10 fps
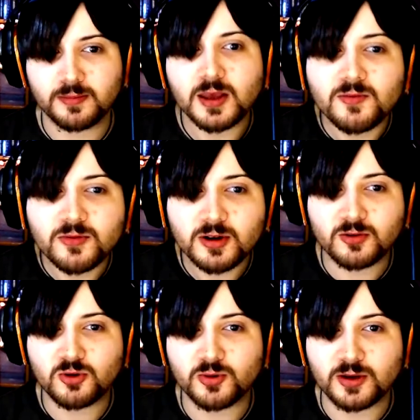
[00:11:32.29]
Everyone on
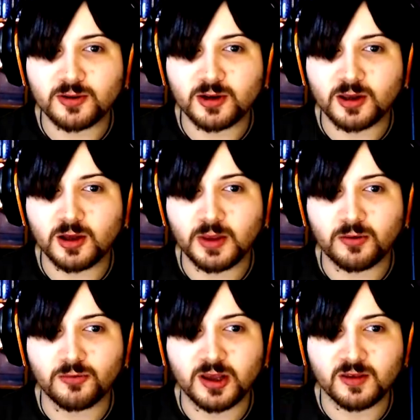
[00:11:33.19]
Twitter is going to call me a
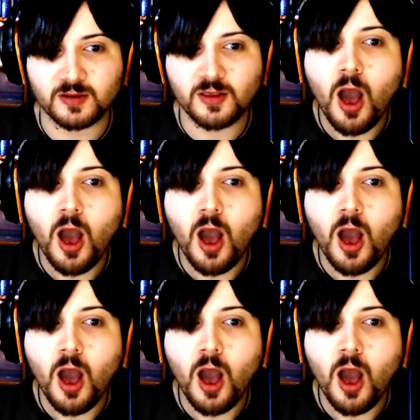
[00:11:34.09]
racist.